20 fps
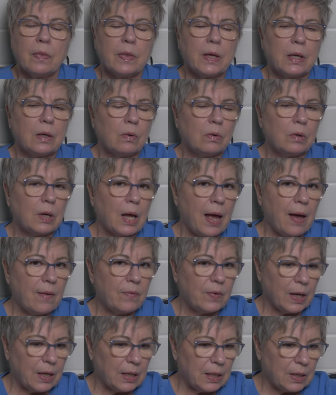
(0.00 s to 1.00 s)
They don't
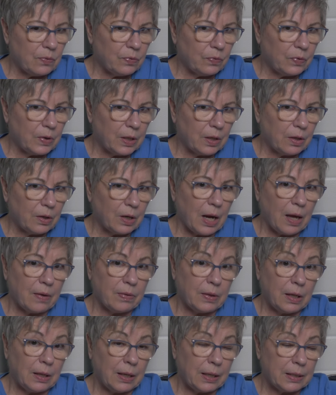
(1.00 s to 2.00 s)
have any fear,
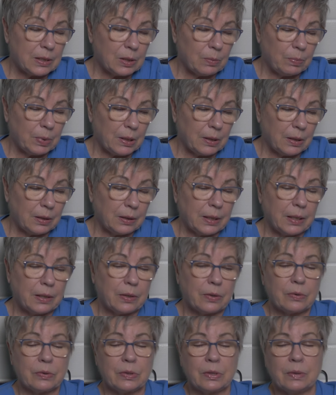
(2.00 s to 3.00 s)
and they like to be the
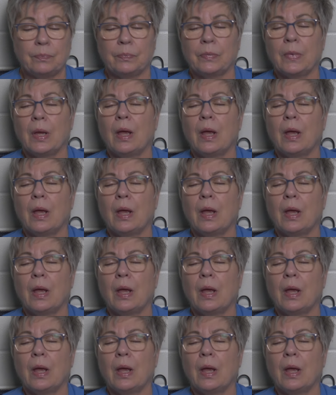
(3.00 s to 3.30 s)
leaders.